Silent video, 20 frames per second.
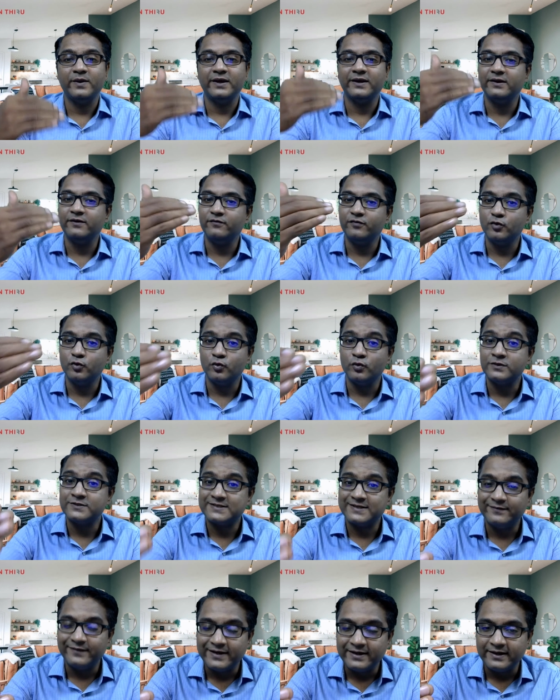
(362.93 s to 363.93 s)
may give you
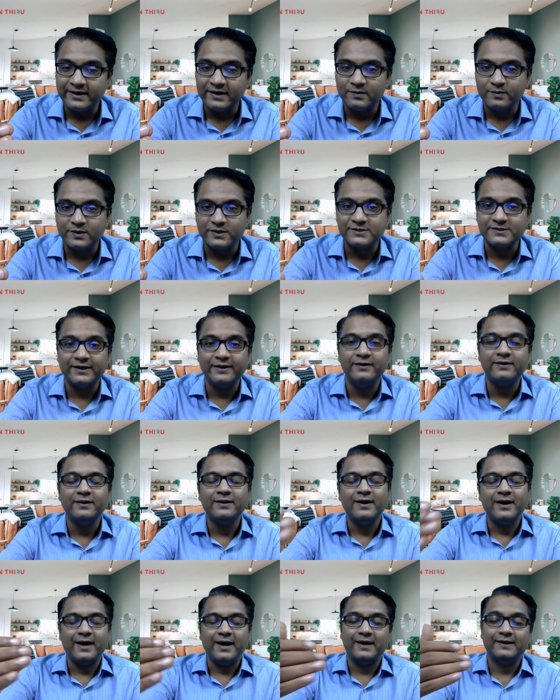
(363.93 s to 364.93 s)
17%,
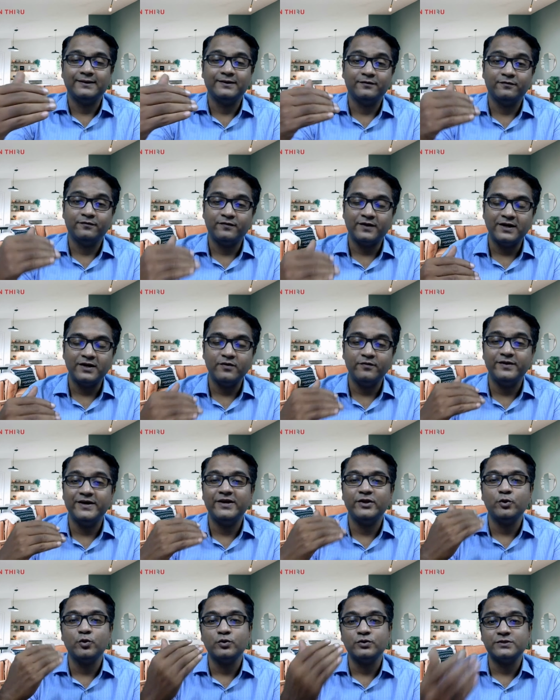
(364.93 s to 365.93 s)
and the fund where
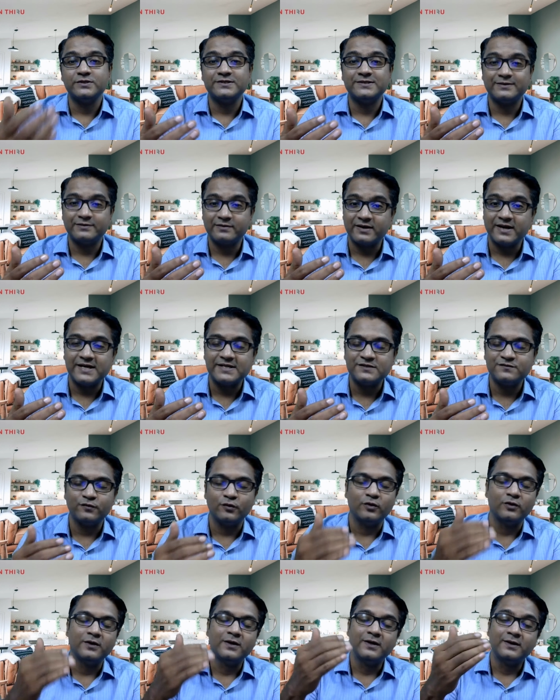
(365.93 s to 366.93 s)
you
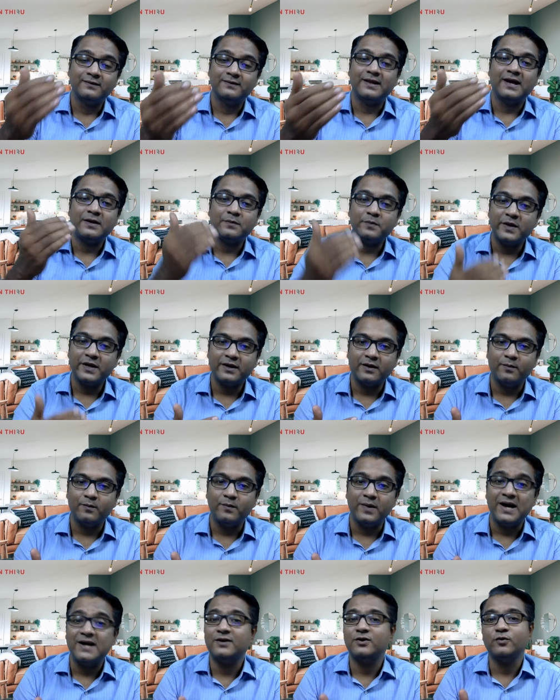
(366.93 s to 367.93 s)
transferred, that may come
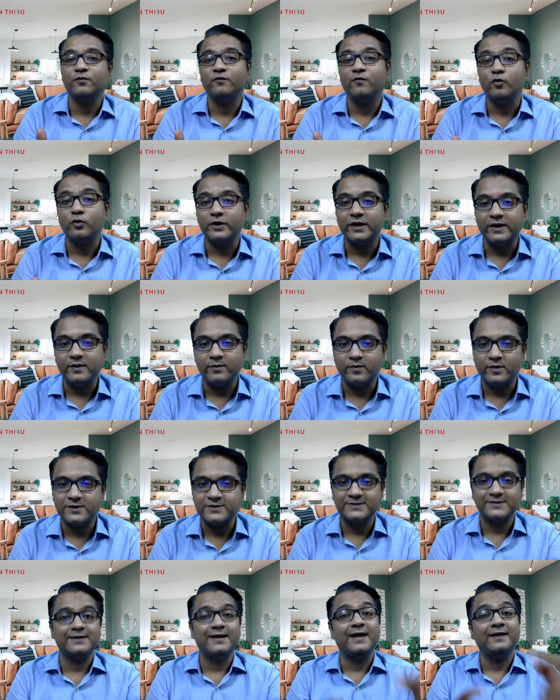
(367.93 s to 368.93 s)
back to 14%,
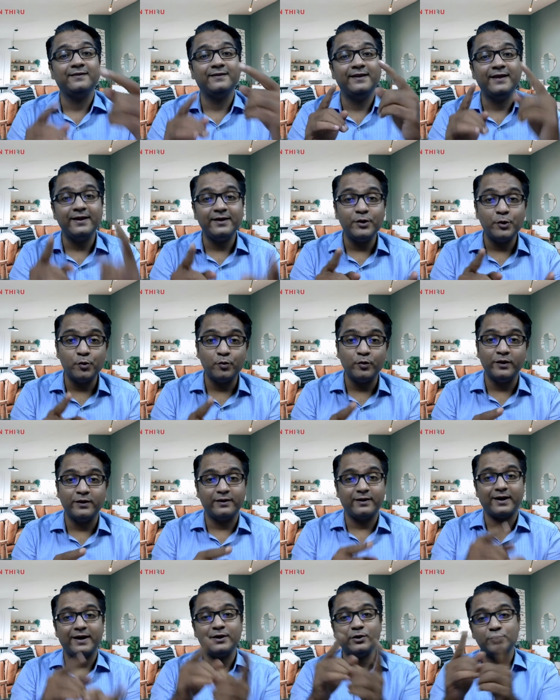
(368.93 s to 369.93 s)
and then you will
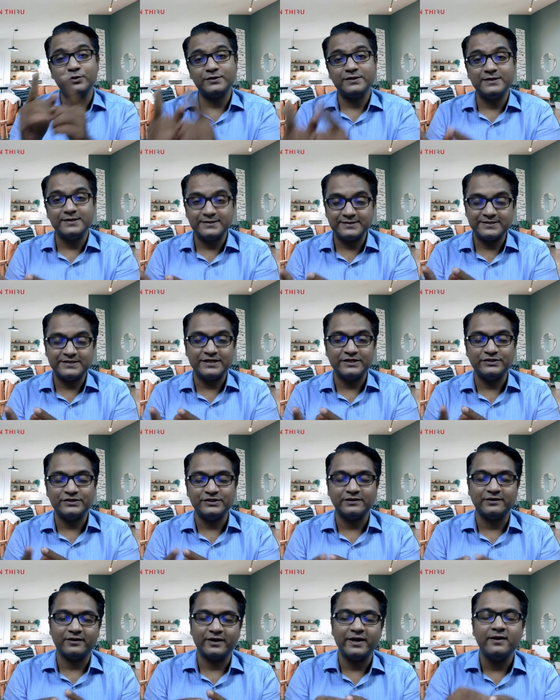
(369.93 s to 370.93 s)
try to change
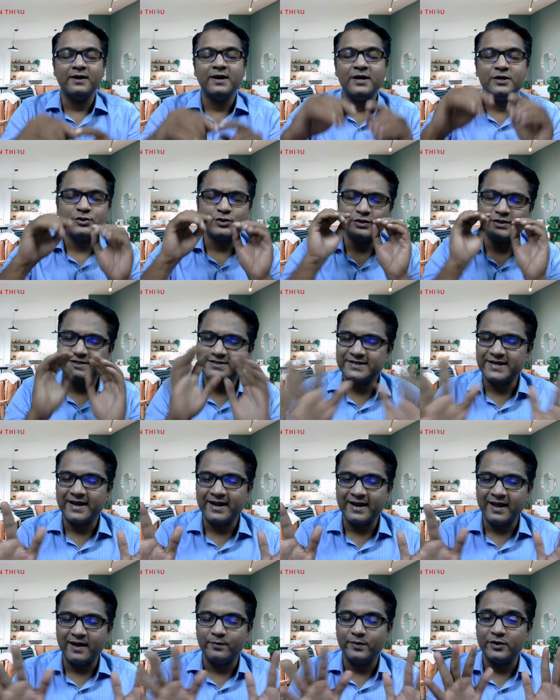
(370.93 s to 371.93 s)
it, right? So this
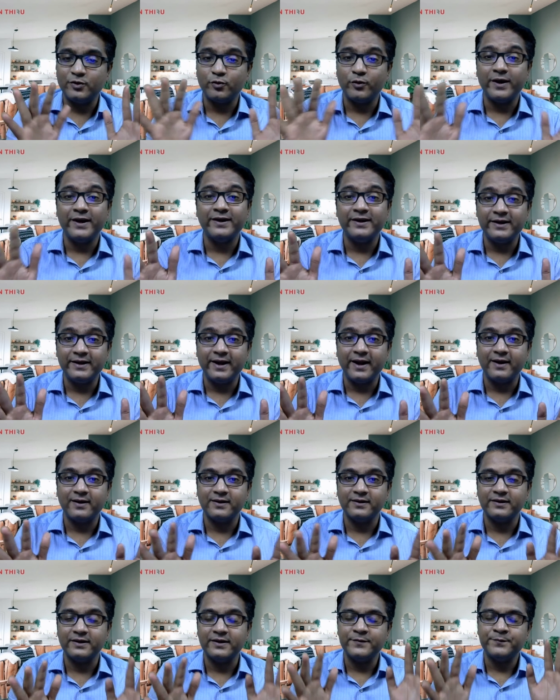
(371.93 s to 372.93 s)
can happen to any
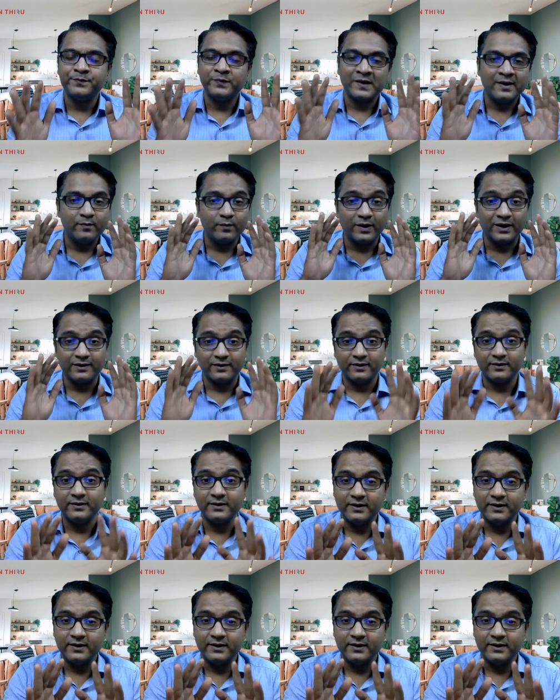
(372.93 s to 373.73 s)
category, but